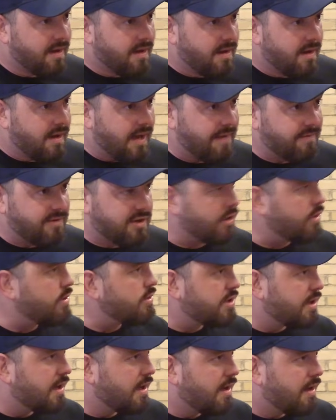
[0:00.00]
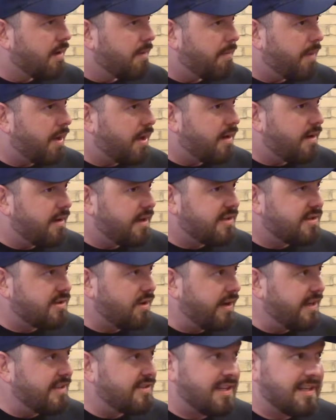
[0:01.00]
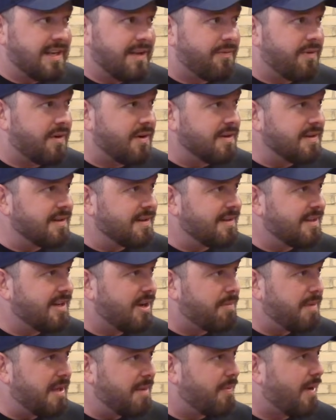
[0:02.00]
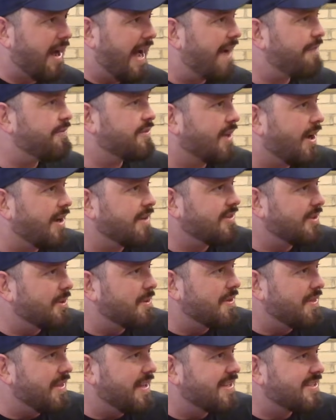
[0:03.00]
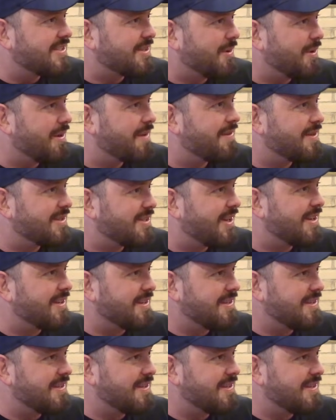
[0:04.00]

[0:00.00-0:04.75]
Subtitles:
and luge. But it's not insignificant. People have died doing this. So all of a sudden,